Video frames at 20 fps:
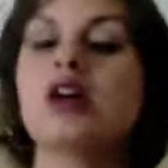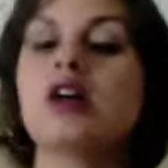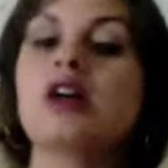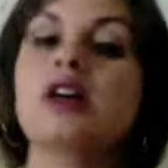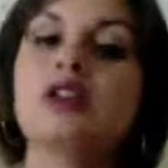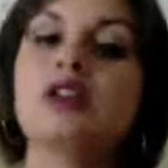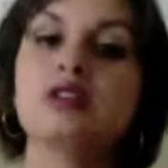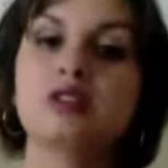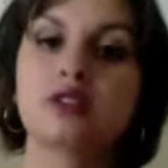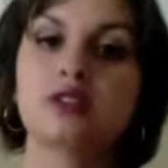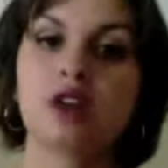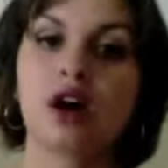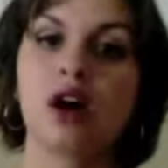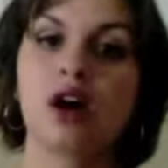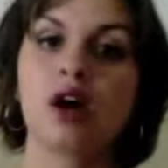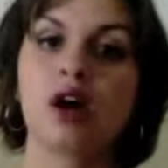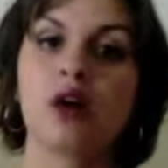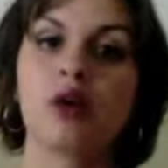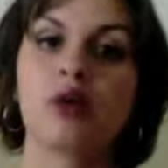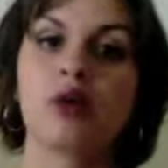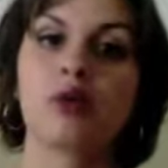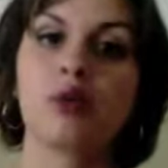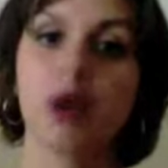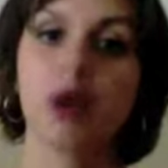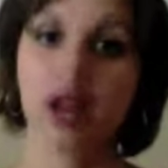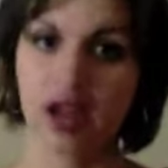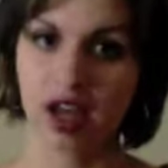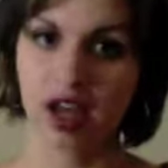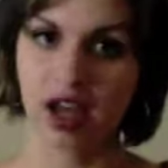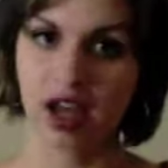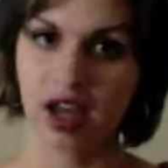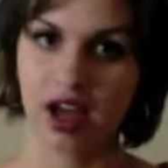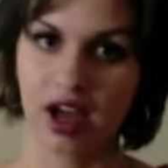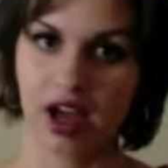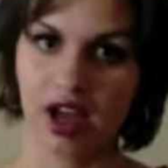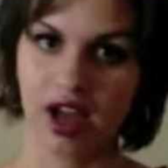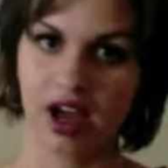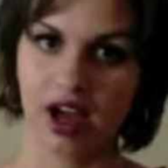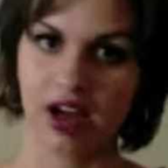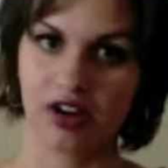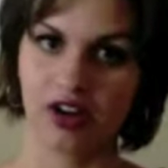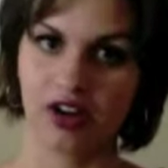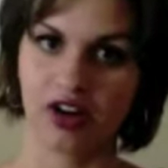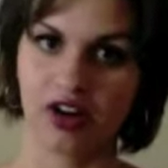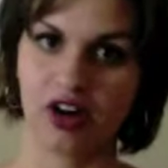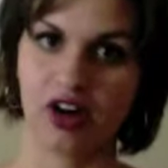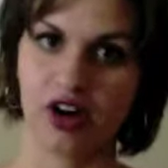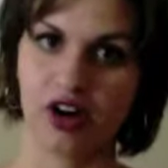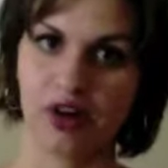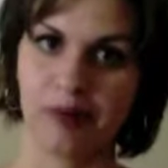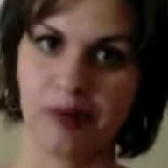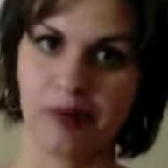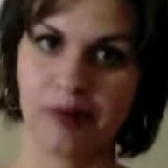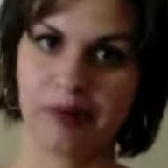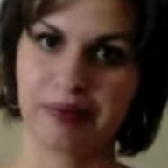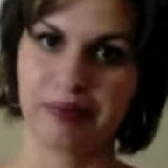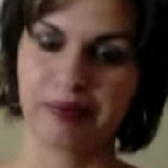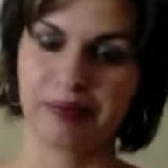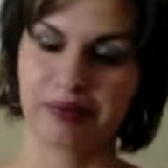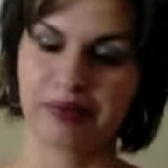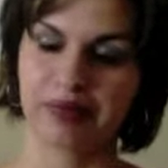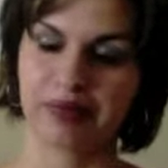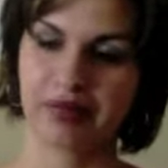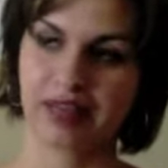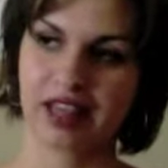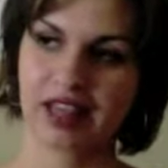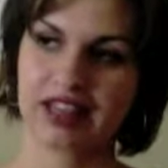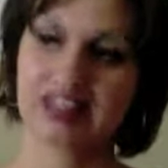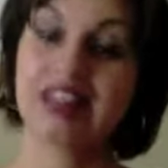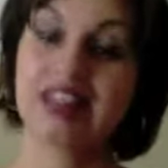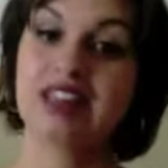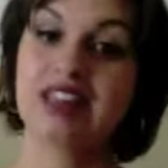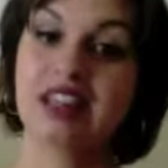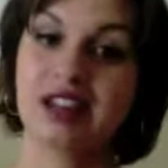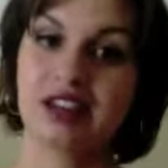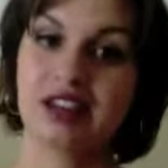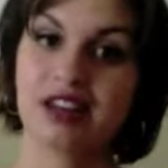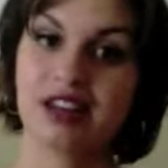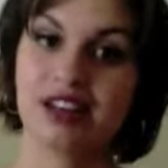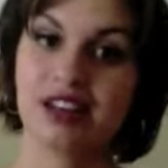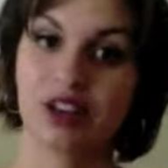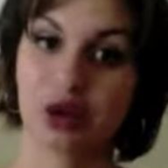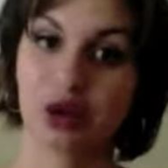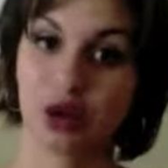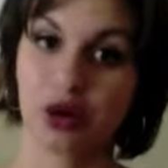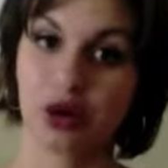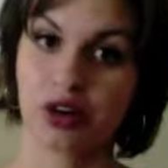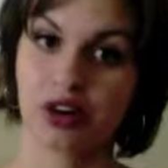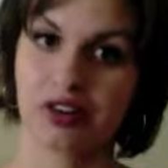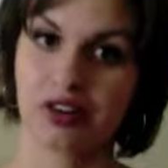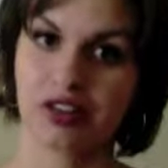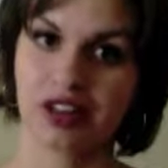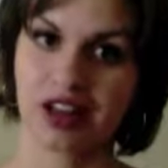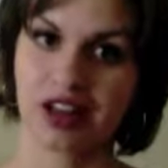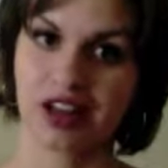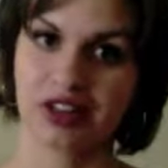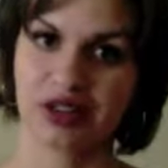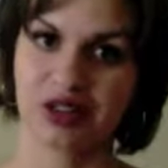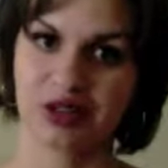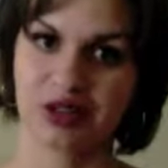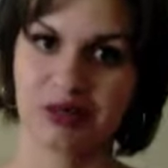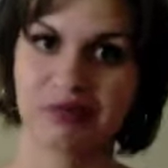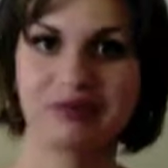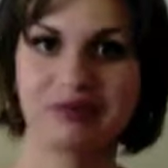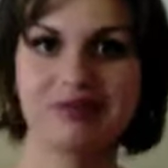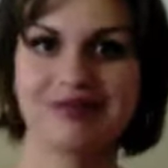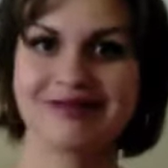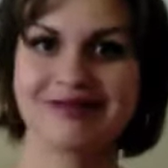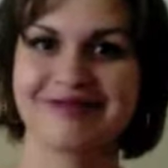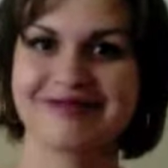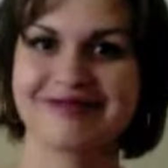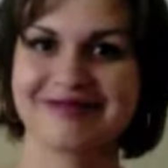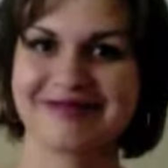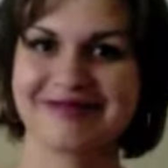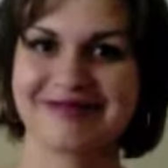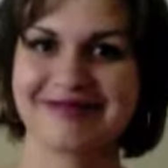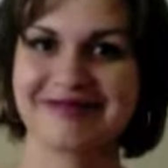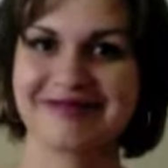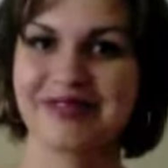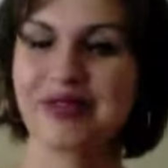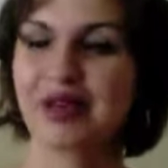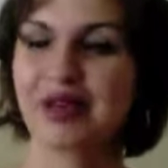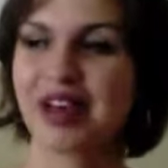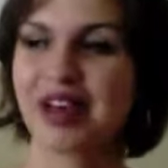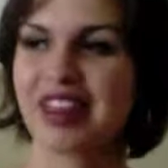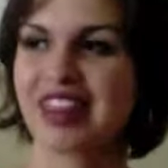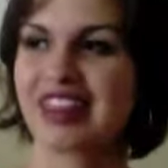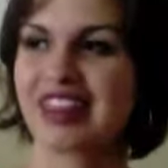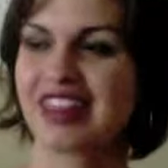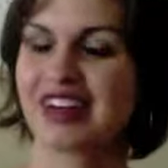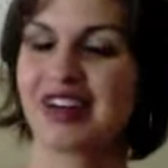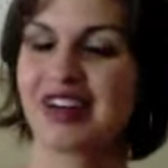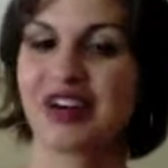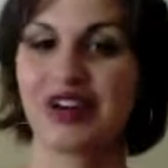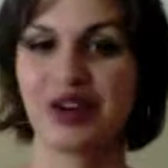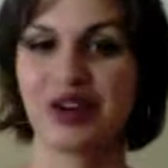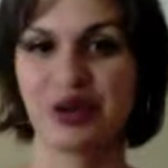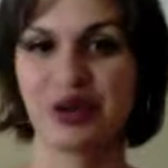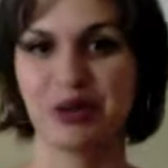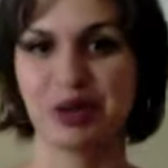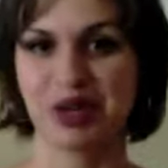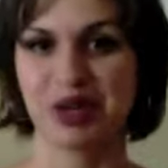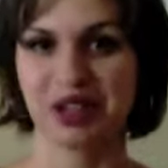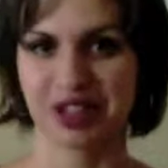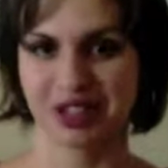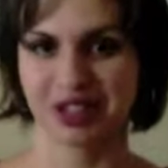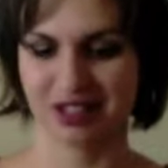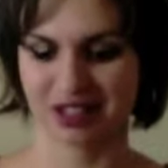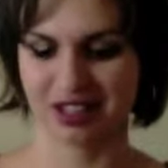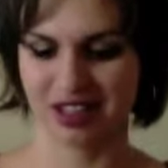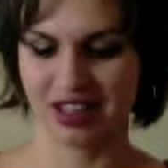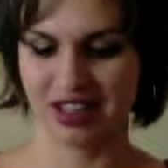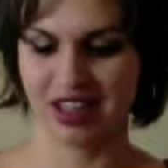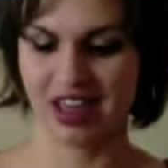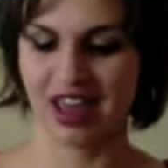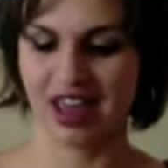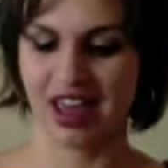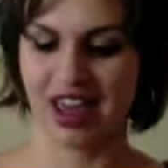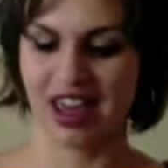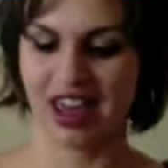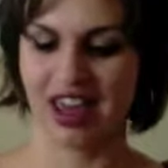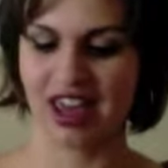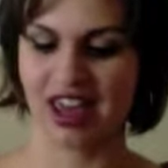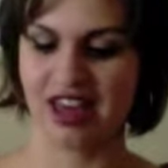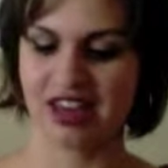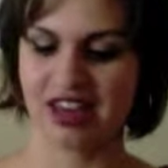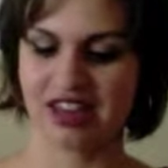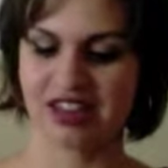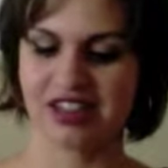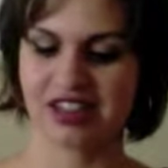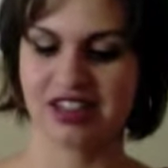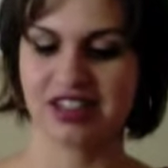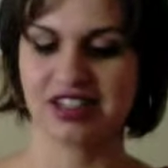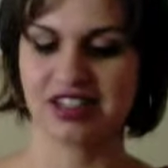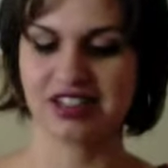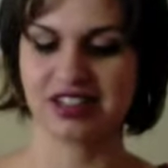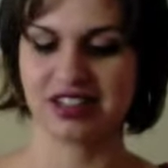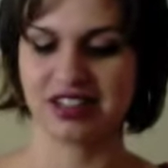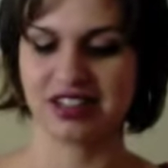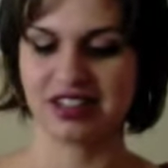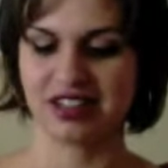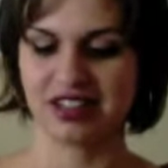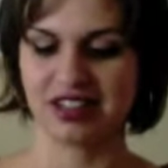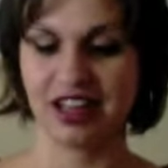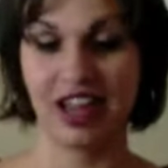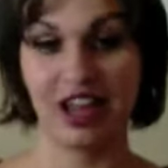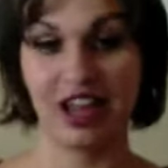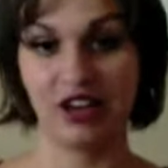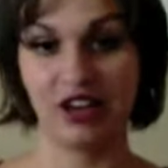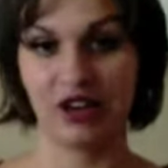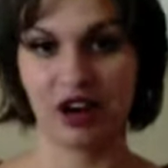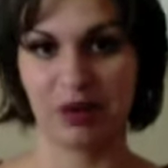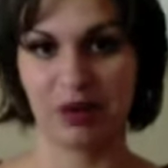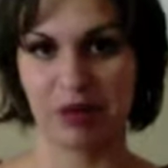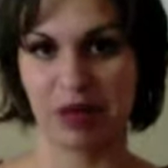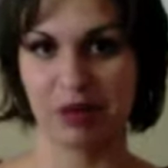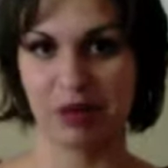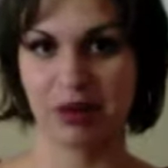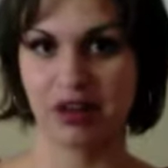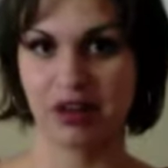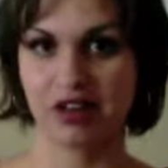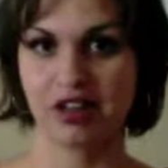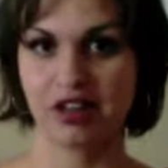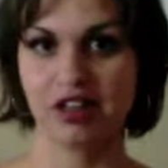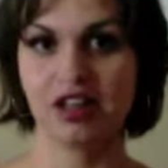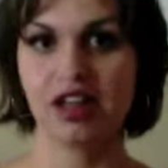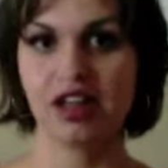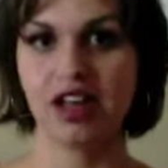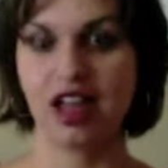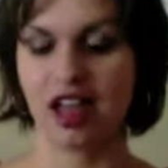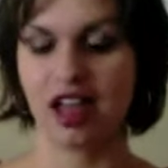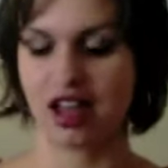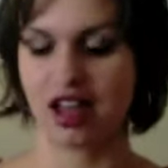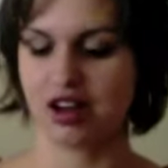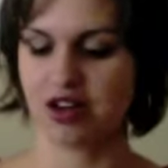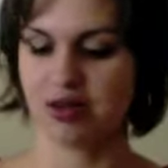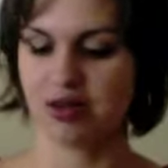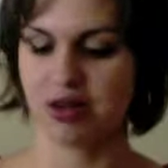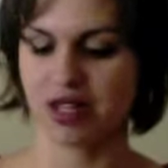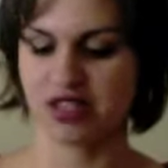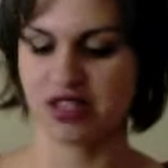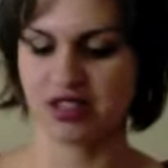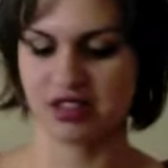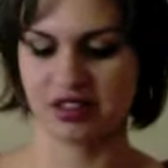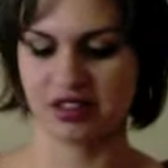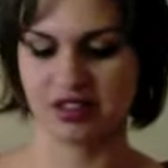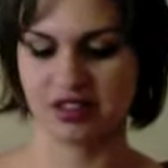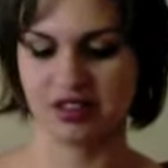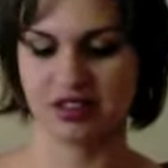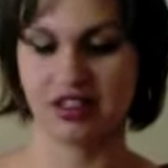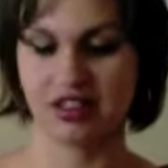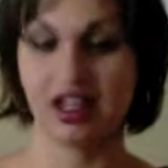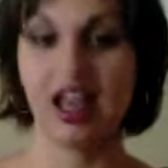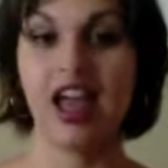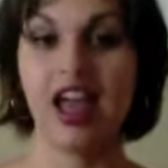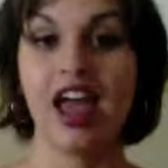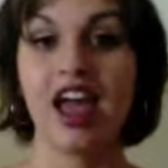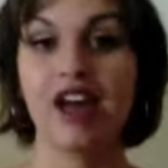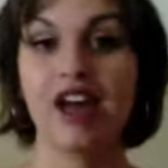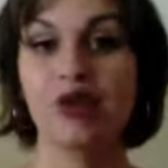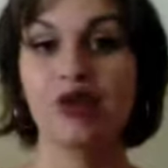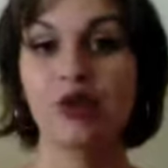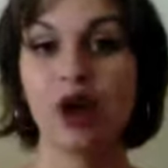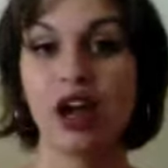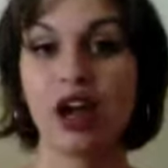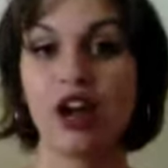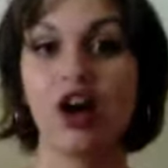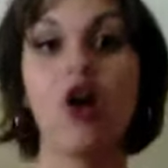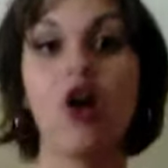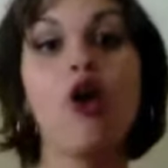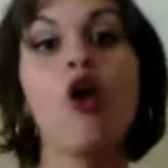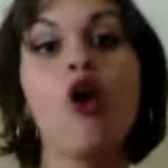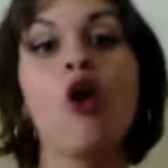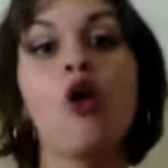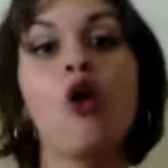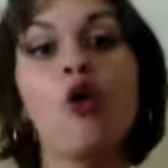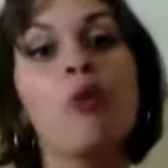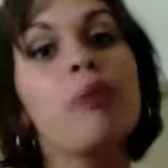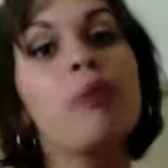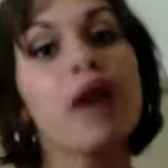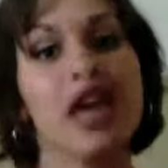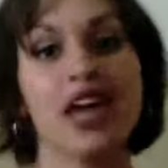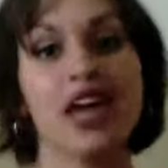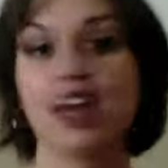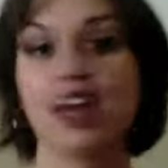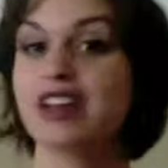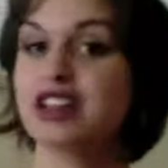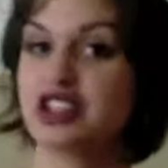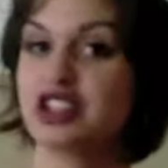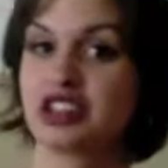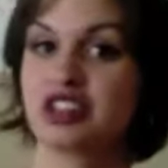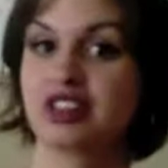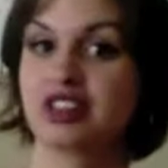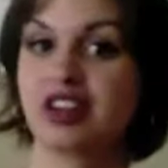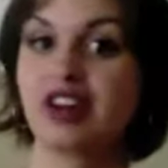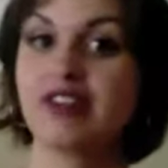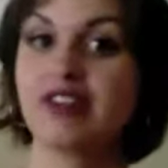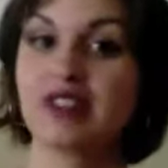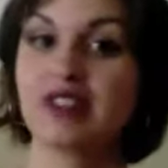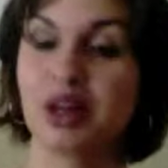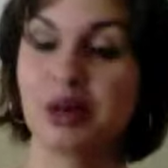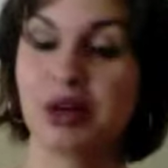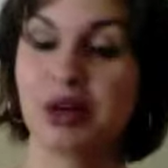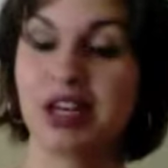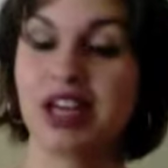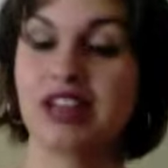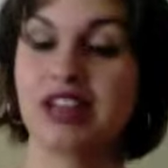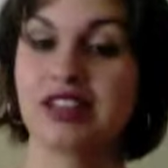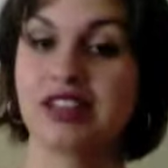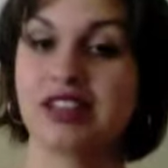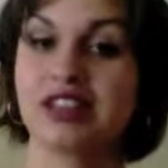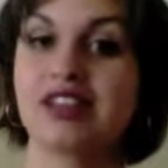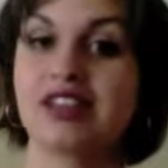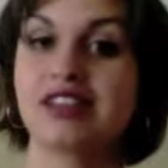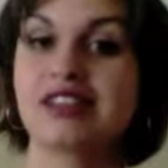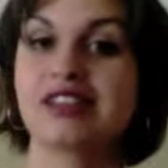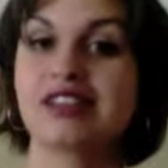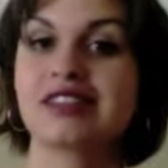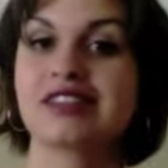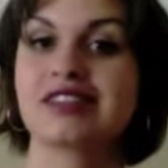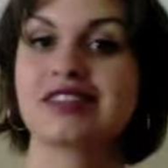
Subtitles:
So one day I had her sit in the corner of the classroom with her notebook and handwriting paper and her pencil and write a whole page of lowercase e's.